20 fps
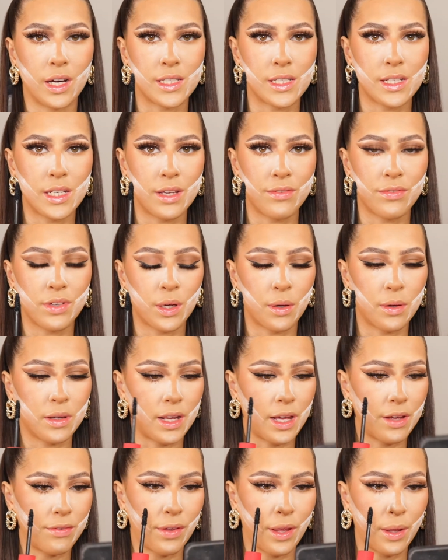didn't even go in
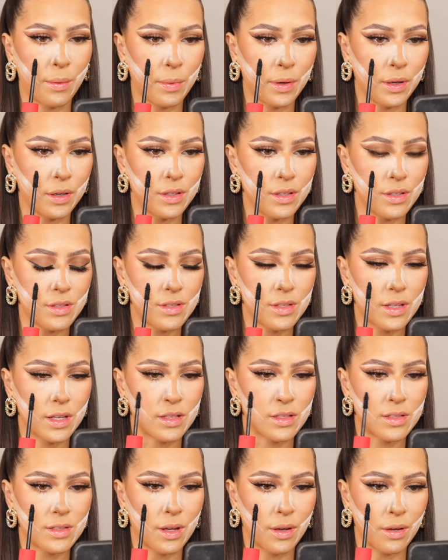heavy because
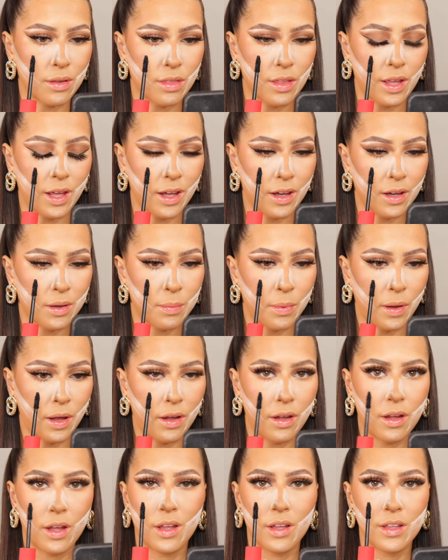it's so thick,
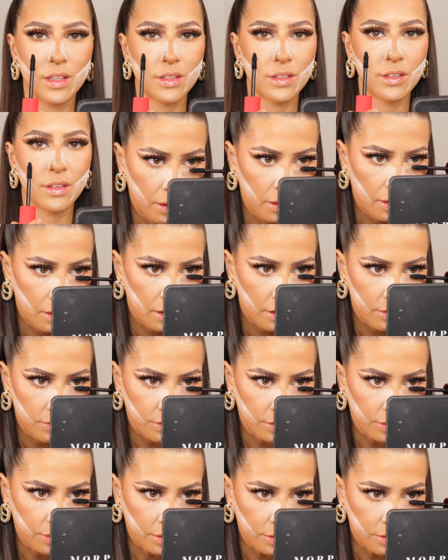but I
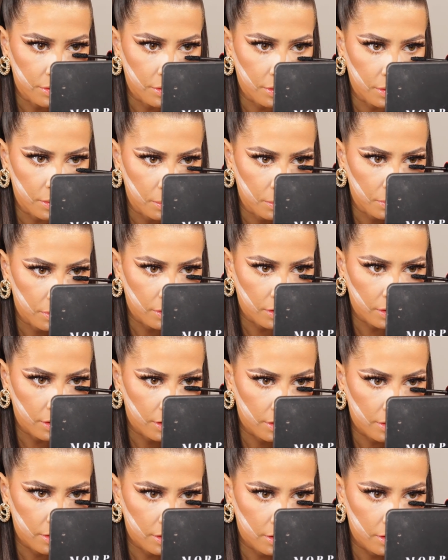think that's a good
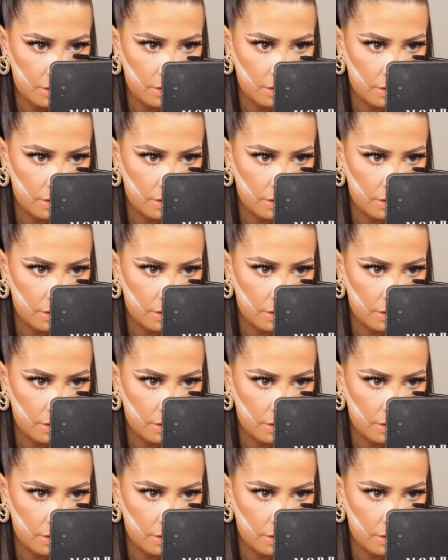mascara.